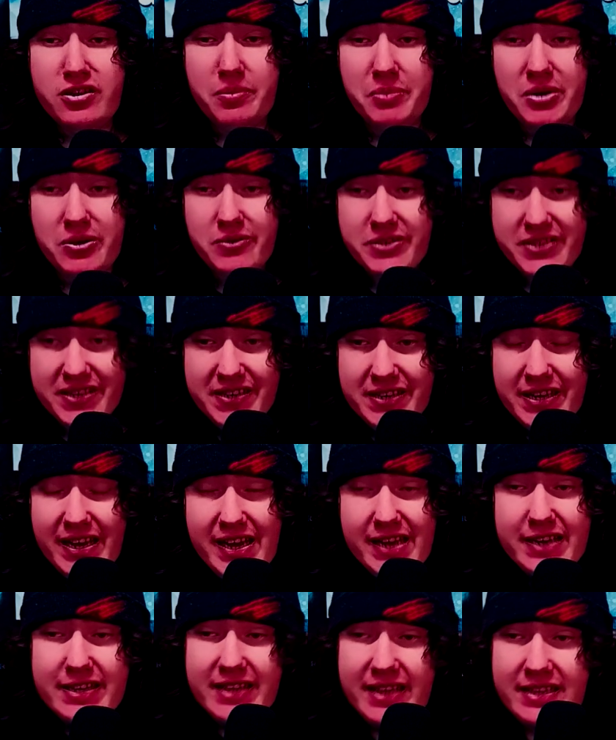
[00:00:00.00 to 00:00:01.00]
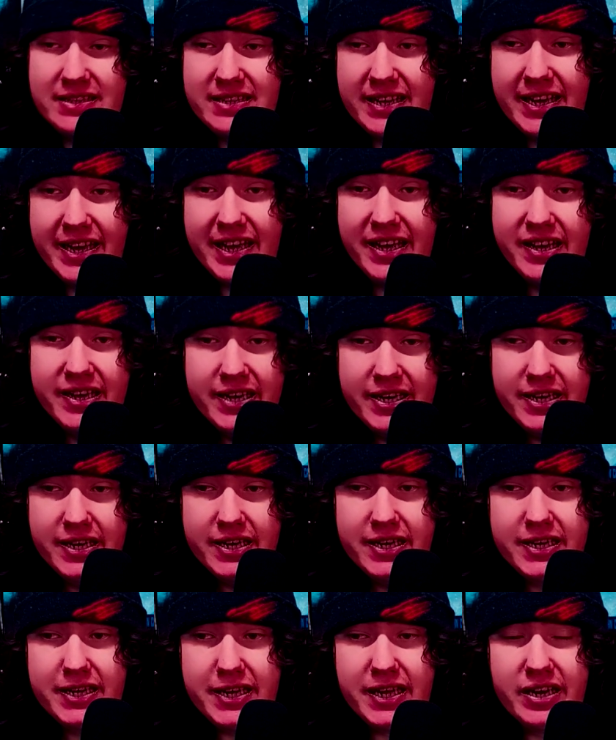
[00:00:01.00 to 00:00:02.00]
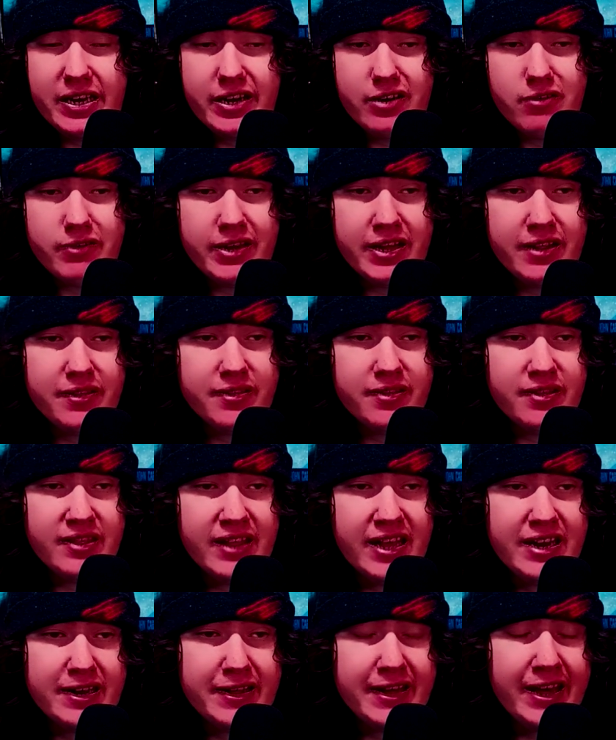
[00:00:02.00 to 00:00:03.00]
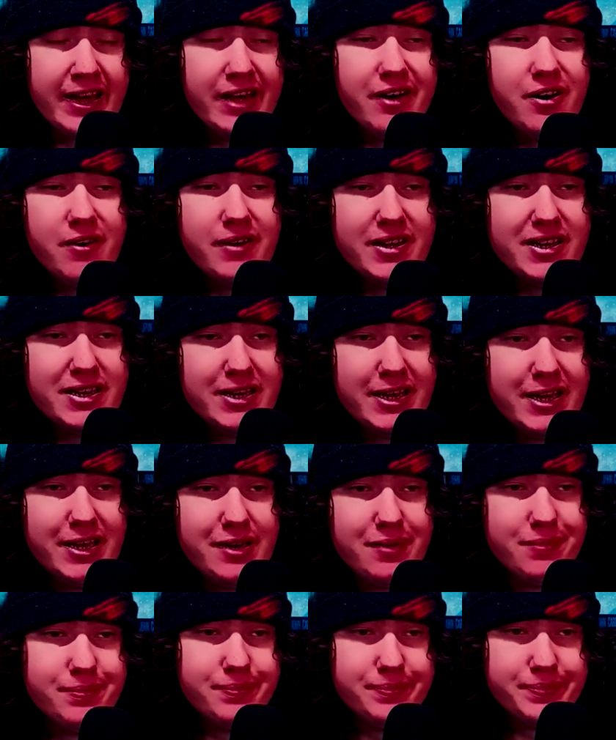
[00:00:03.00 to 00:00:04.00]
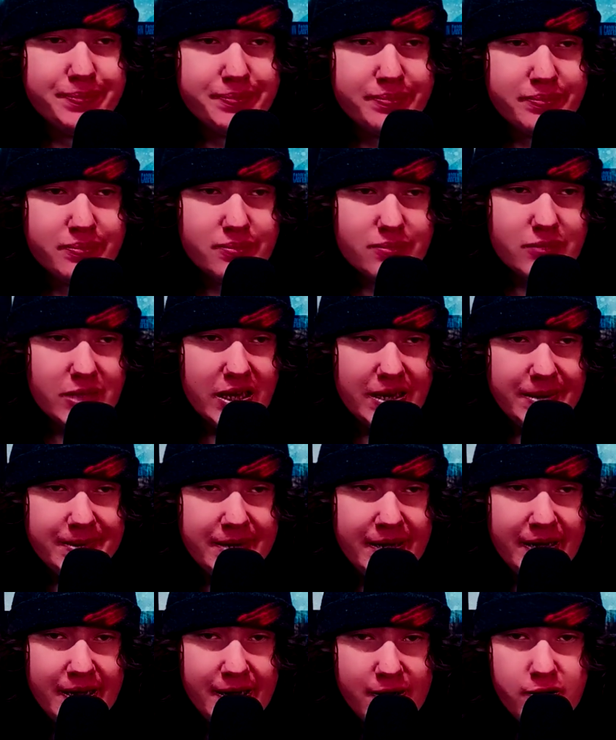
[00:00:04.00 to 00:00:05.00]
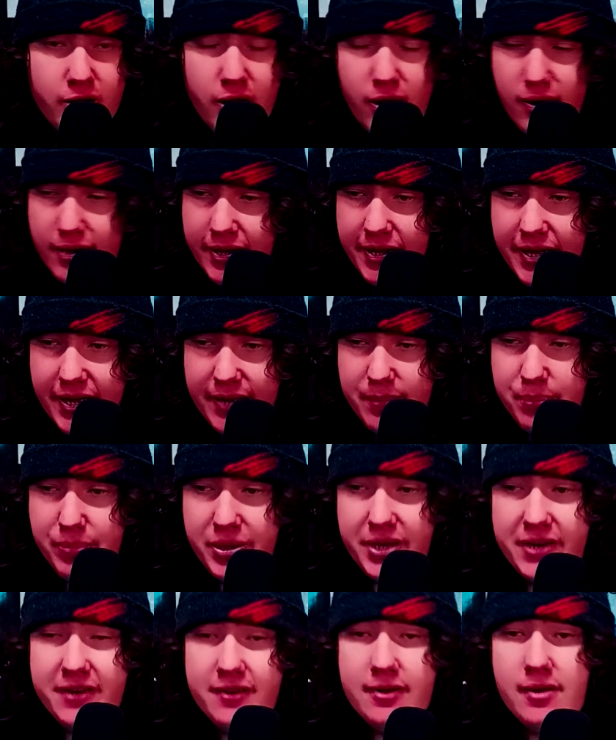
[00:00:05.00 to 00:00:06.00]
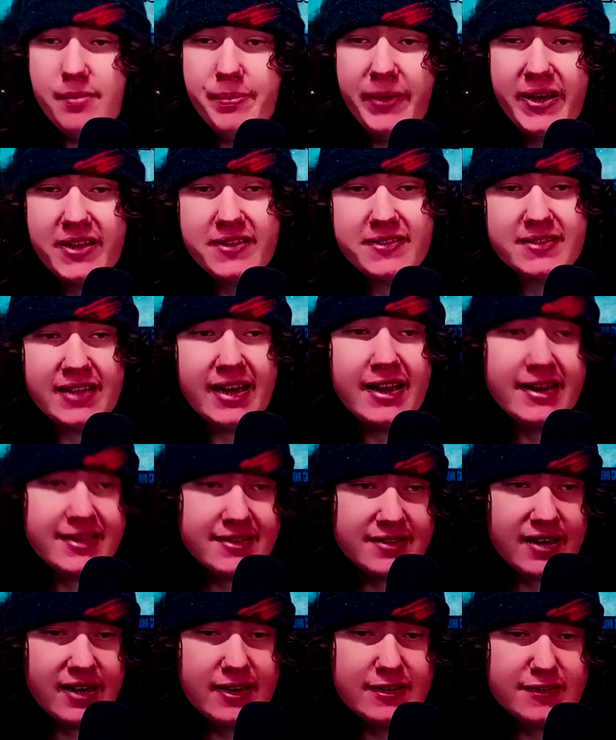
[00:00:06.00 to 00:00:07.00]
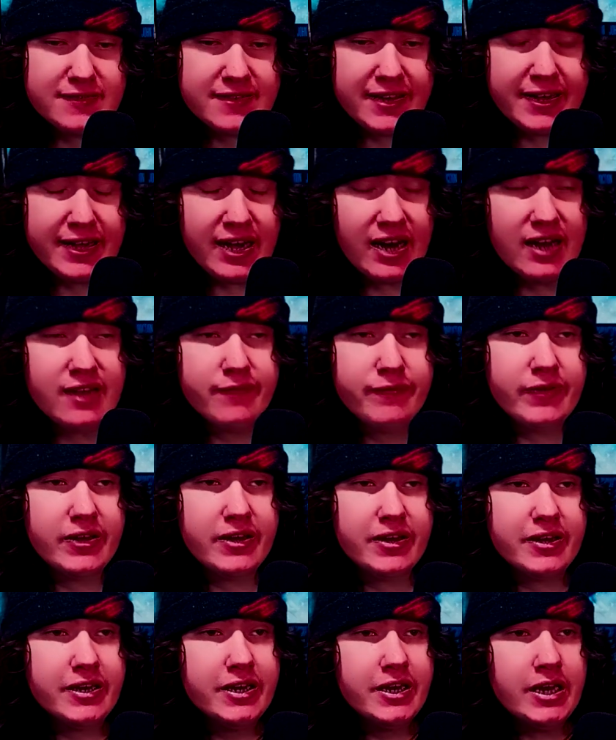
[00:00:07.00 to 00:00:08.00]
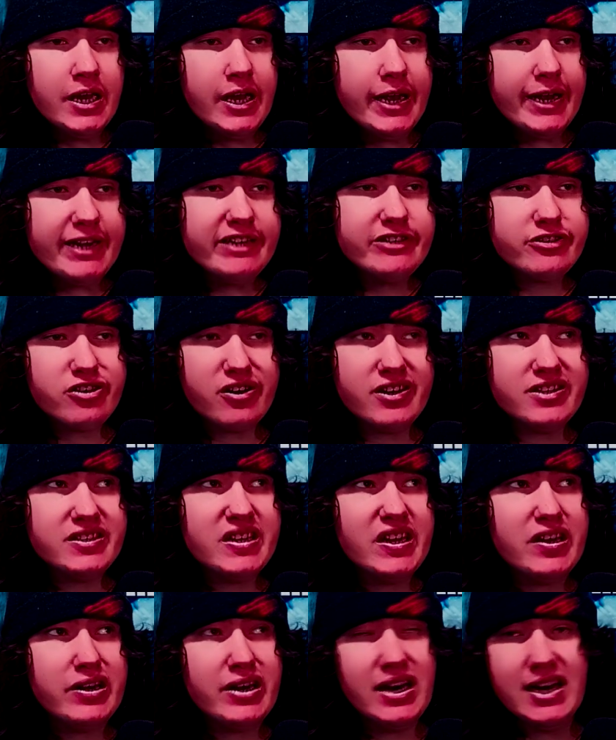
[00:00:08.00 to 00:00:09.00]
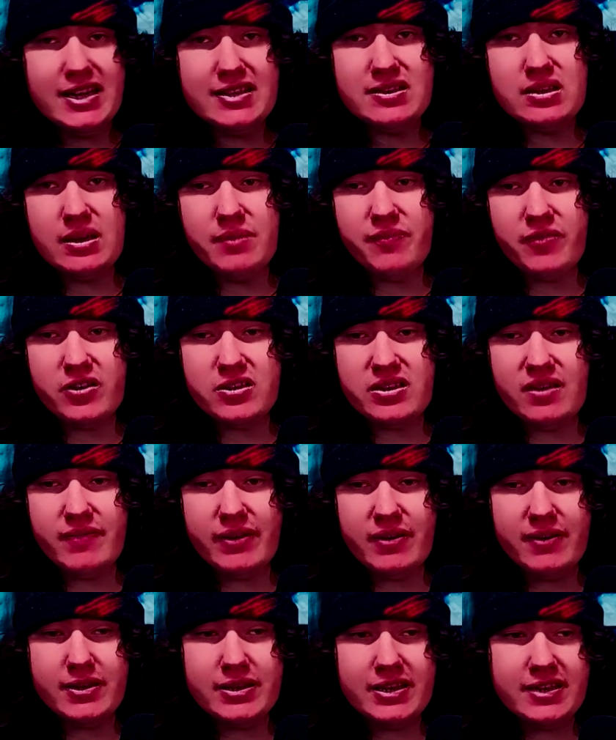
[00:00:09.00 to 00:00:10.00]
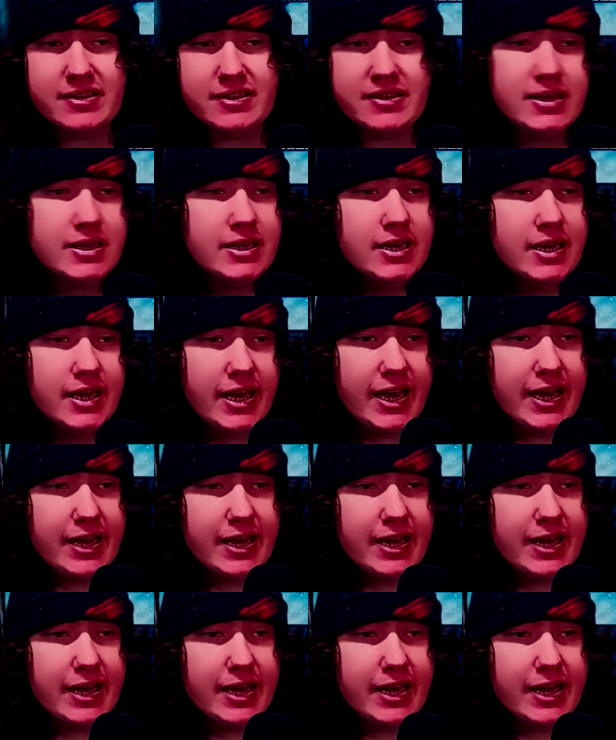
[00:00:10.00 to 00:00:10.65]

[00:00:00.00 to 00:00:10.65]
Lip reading: vegetables and that they, then kill and then cook and put in the meat. That is honestly kind of a interesting concept for something like this.